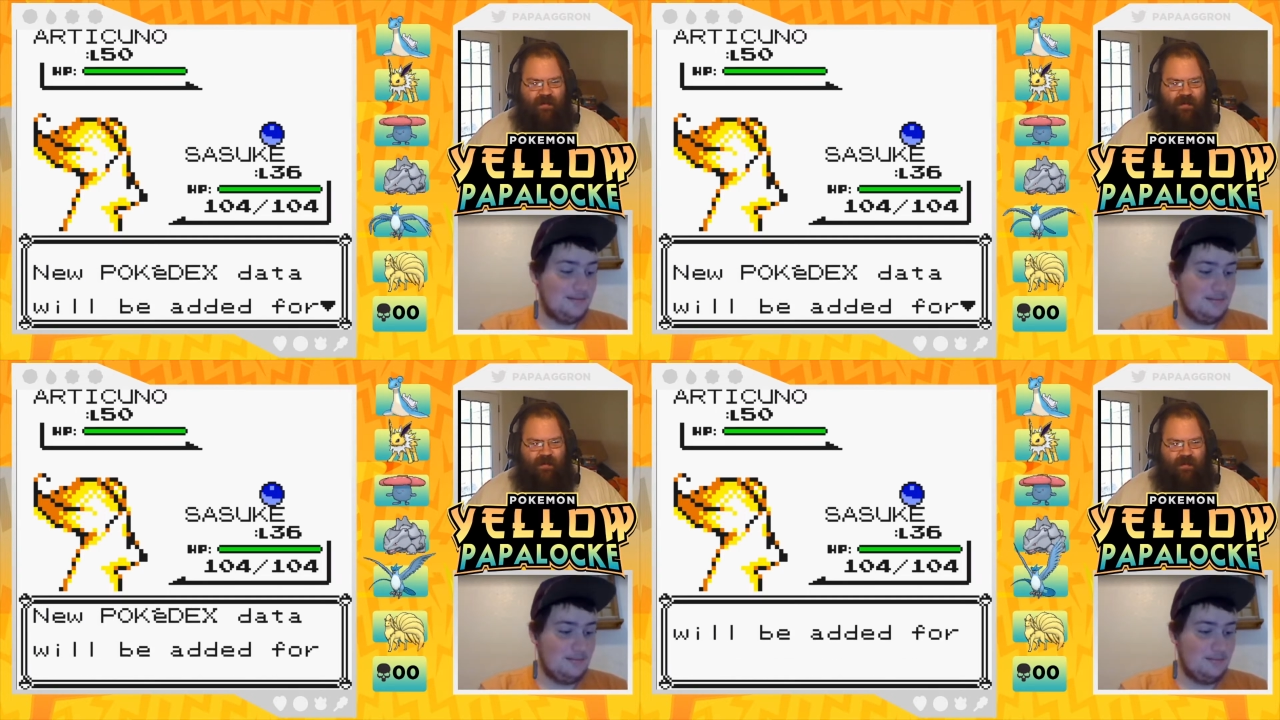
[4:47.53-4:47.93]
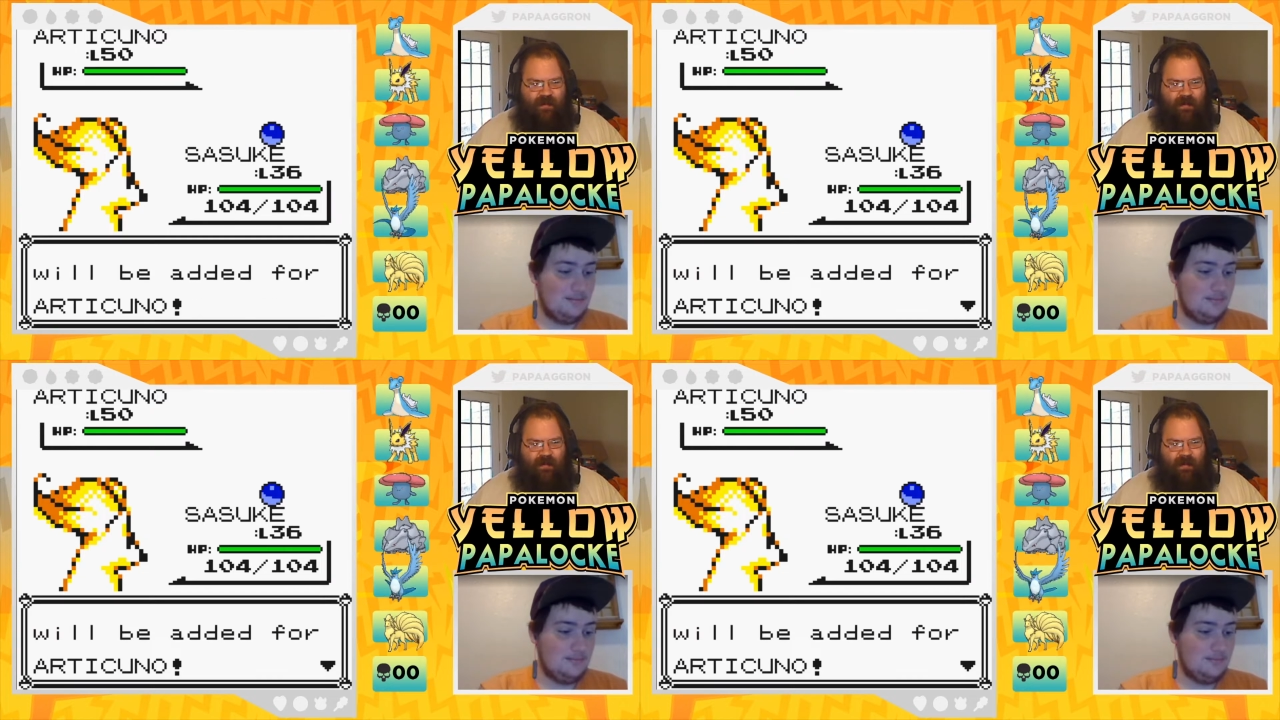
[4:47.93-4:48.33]

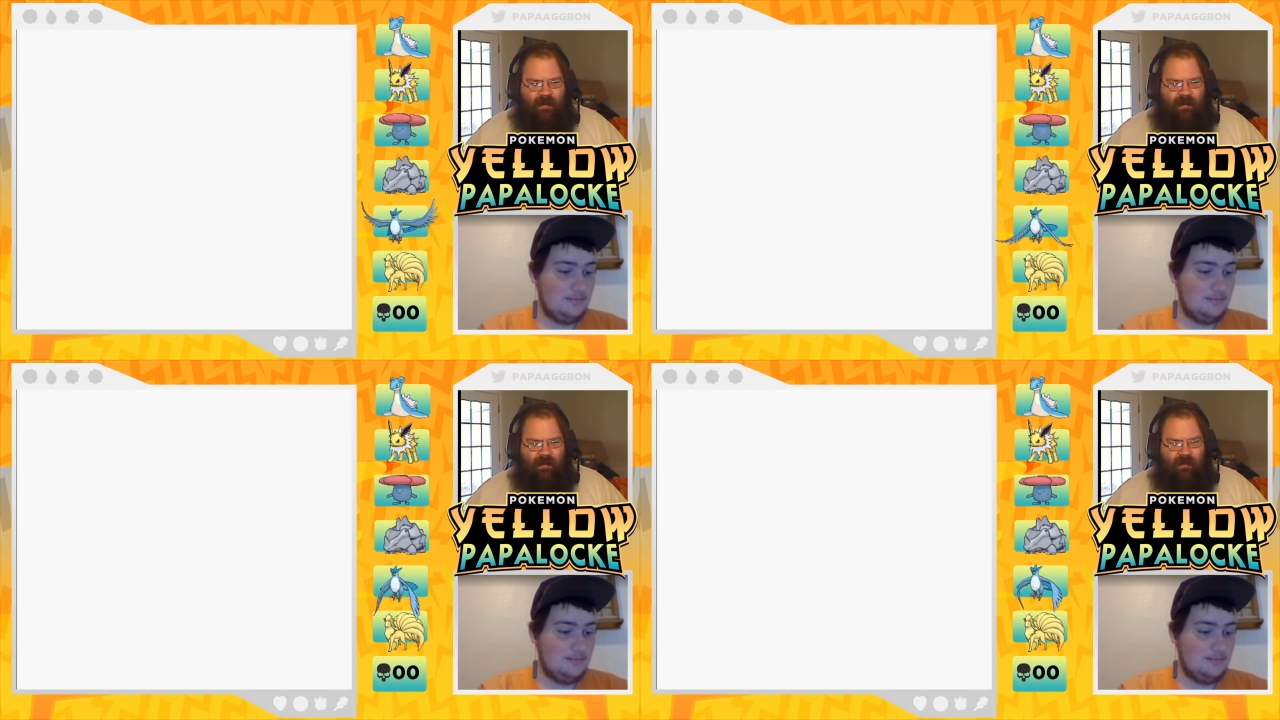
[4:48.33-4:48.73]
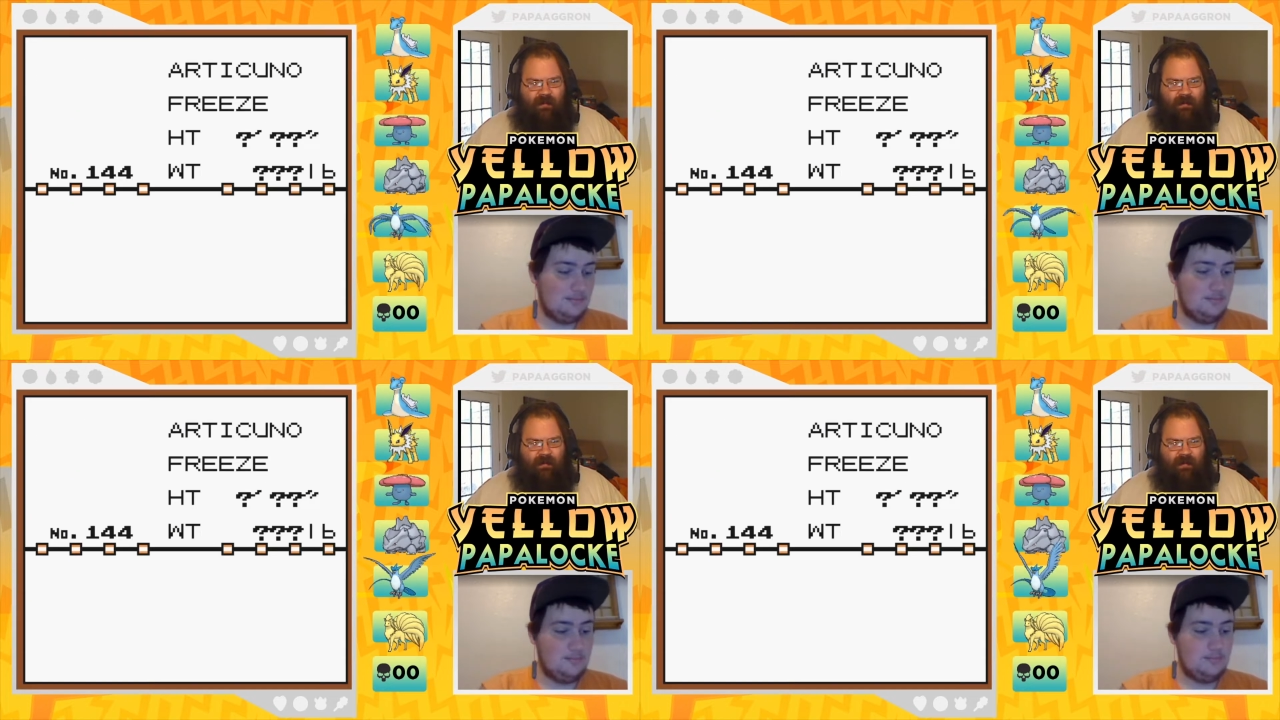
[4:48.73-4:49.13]

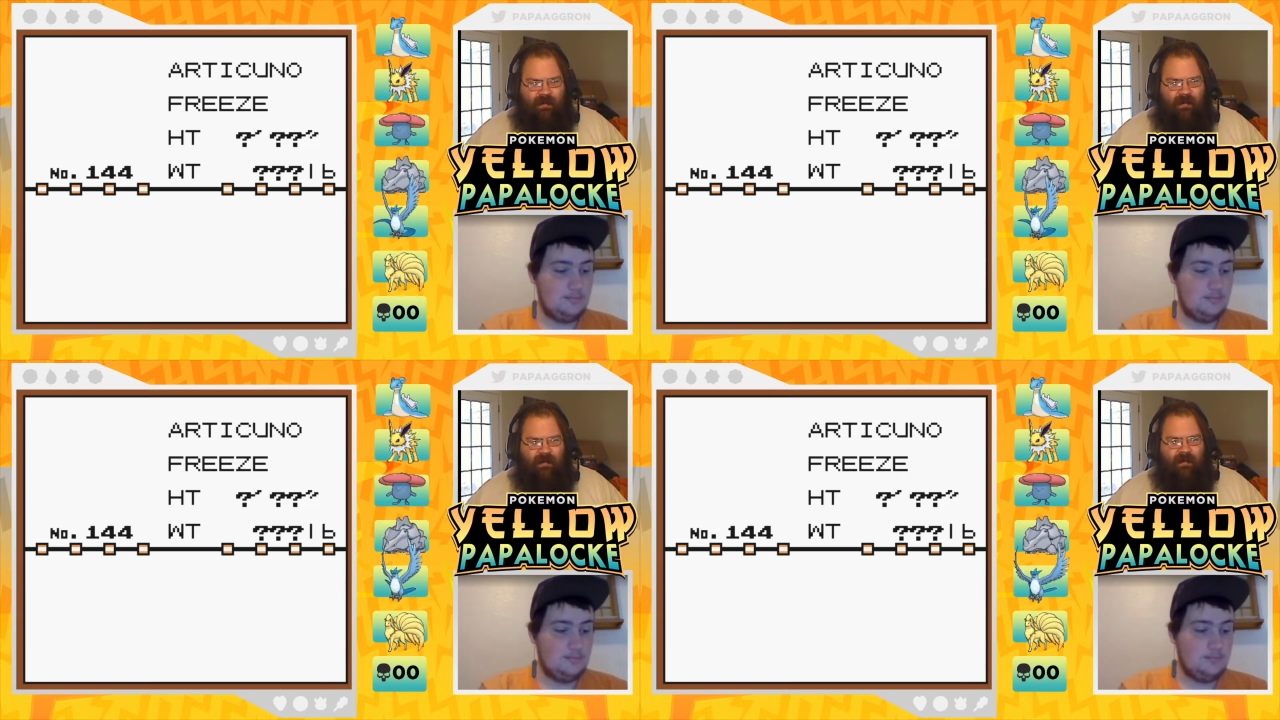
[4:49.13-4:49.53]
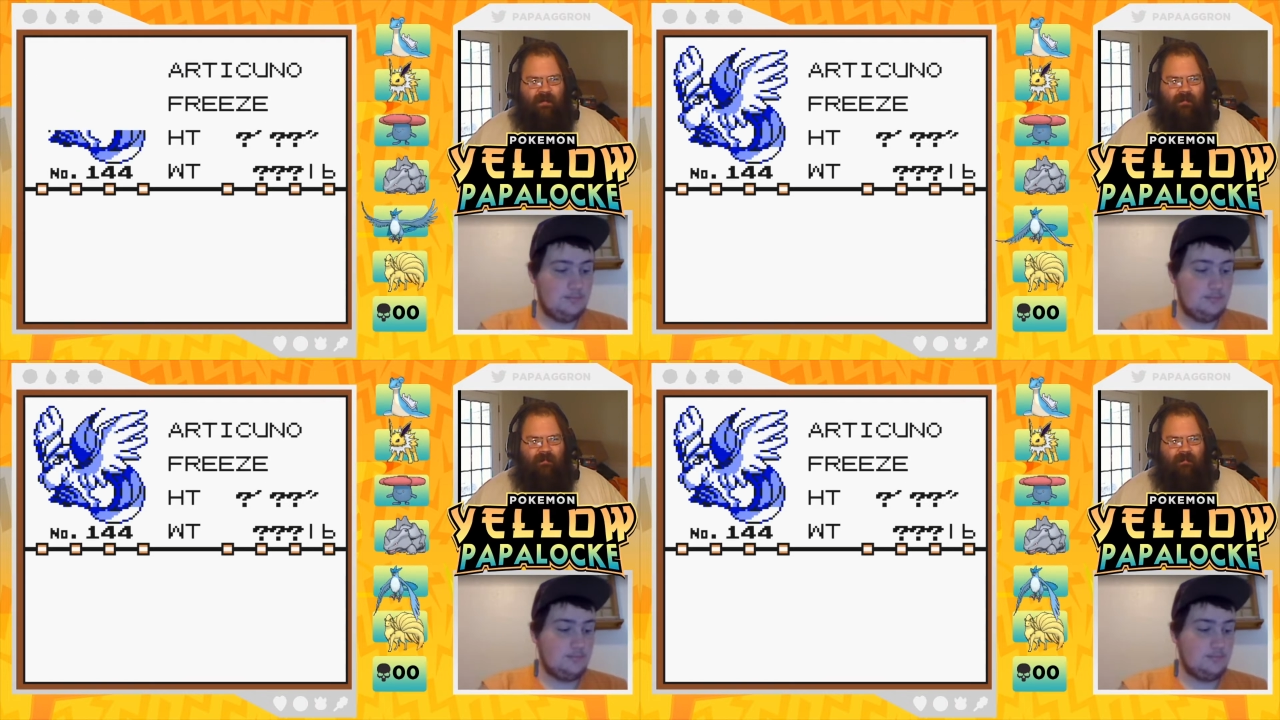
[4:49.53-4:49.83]
Nobody speaks.